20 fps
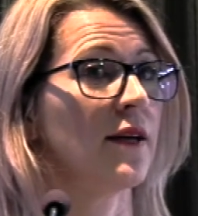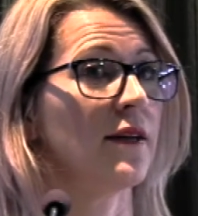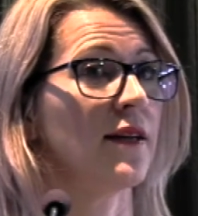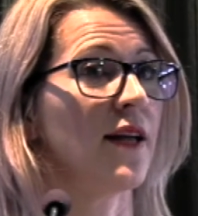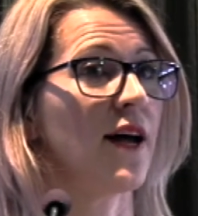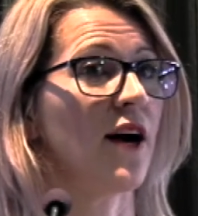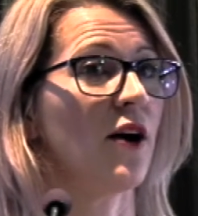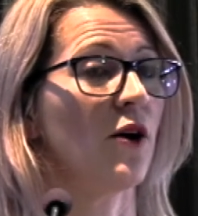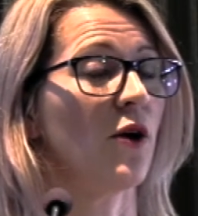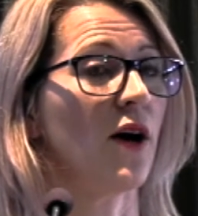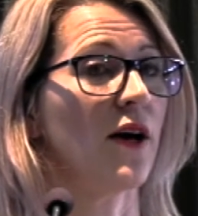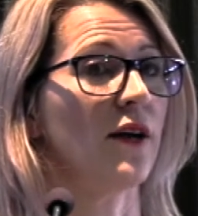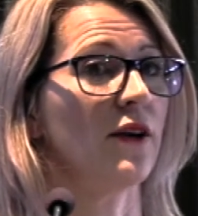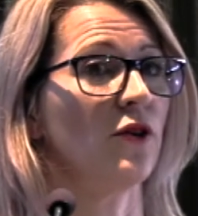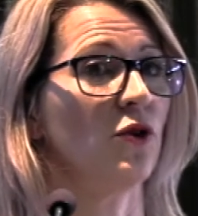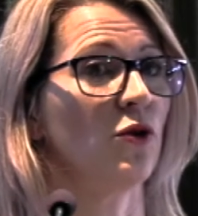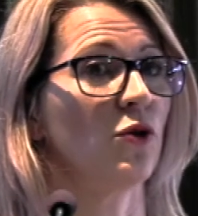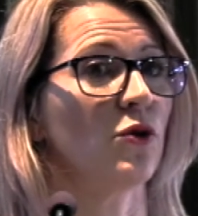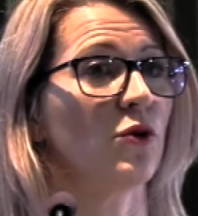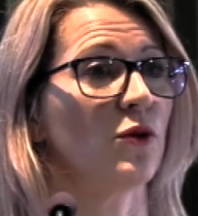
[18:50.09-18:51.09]
Now,
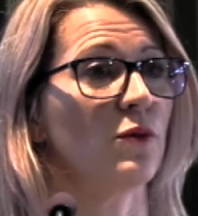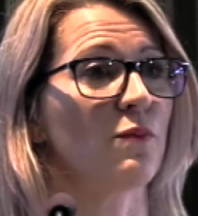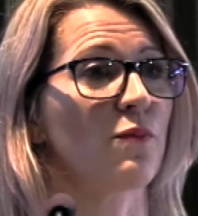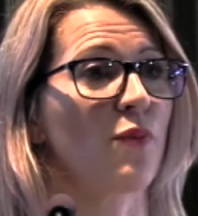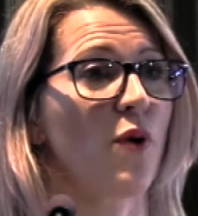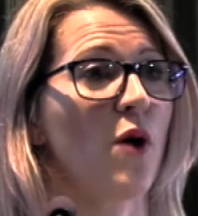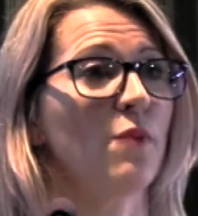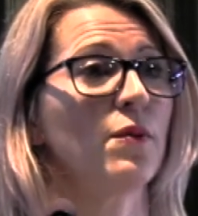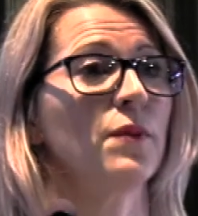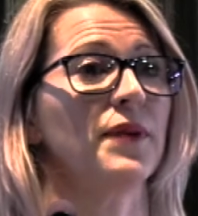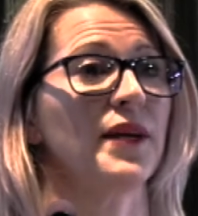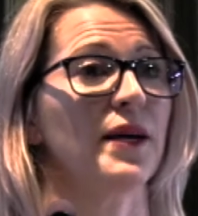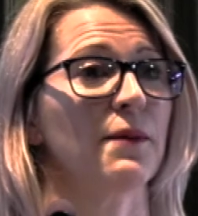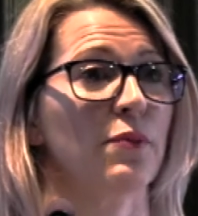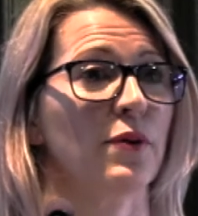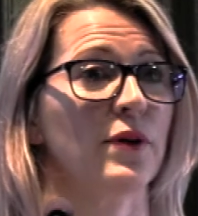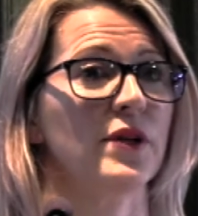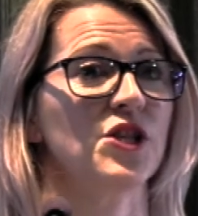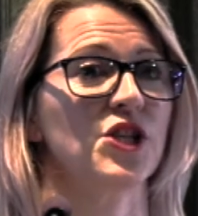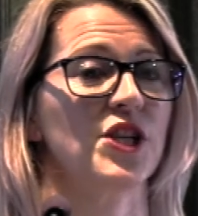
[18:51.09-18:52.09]
you can probably
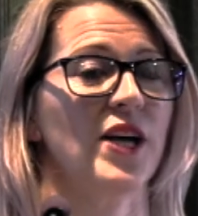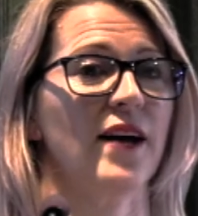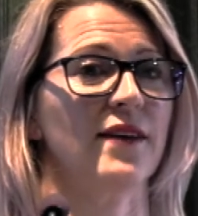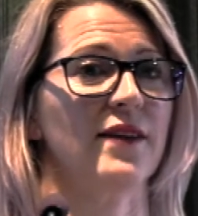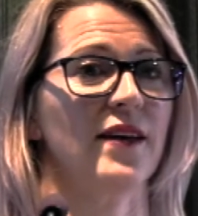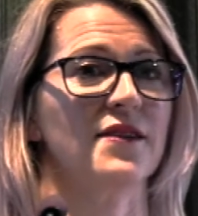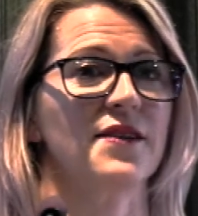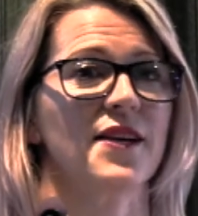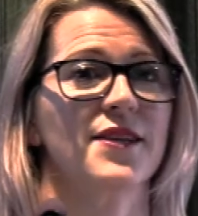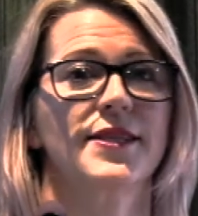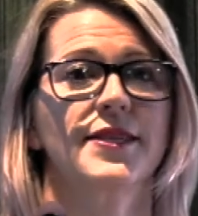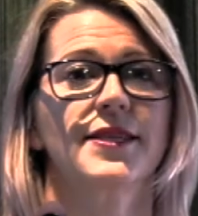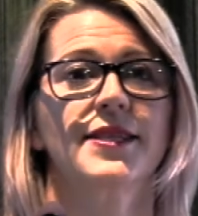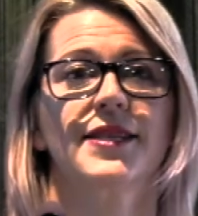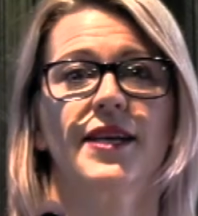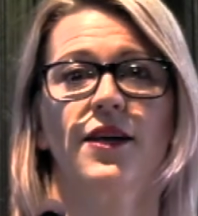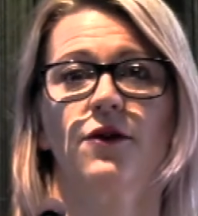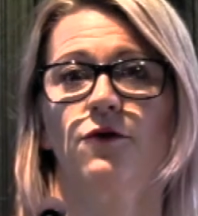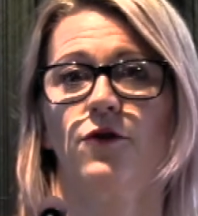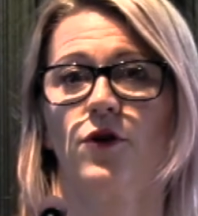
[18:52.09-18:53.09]
appreciate that doesn't
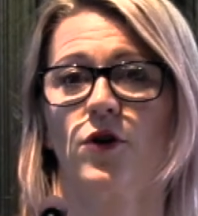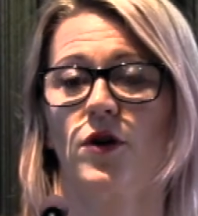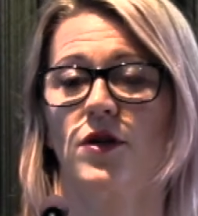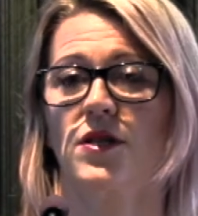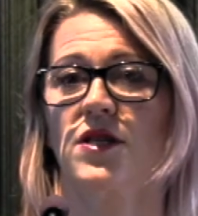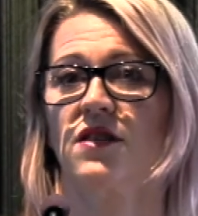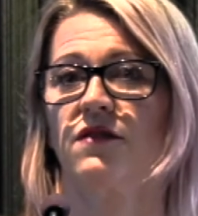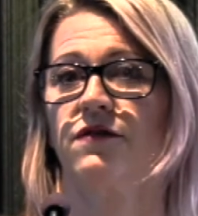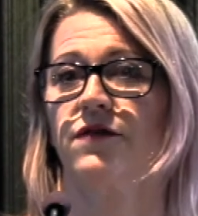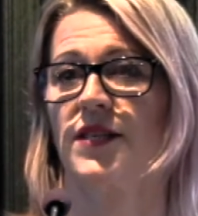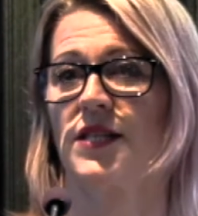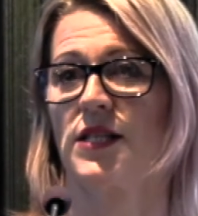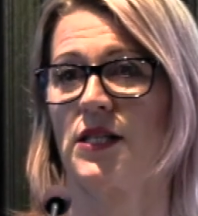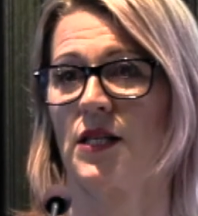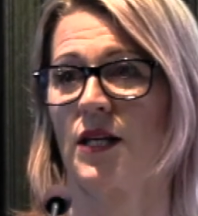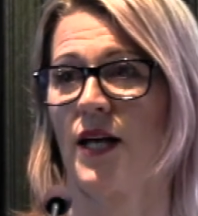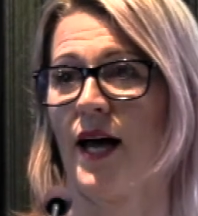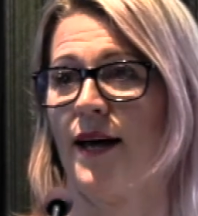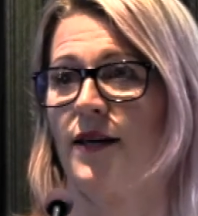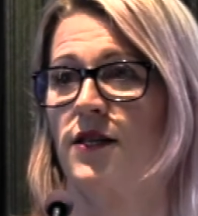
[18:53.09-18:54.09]
seem very
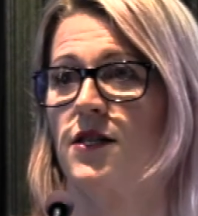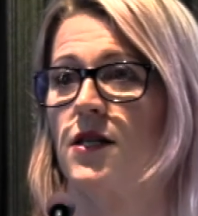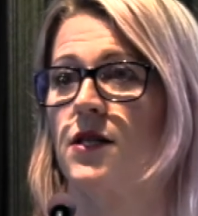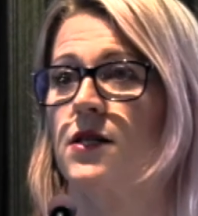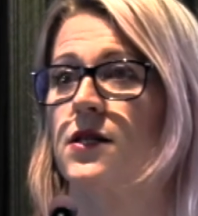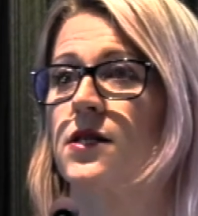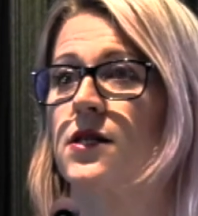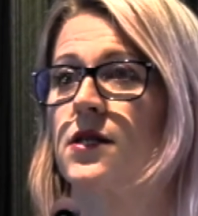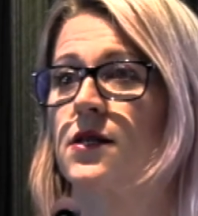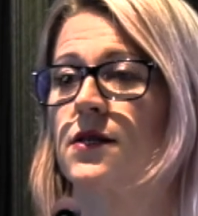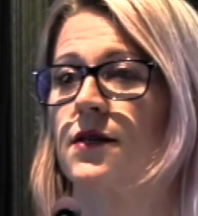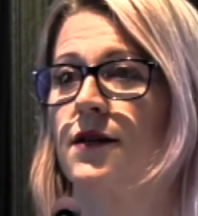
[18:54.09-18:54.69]
sophisticated.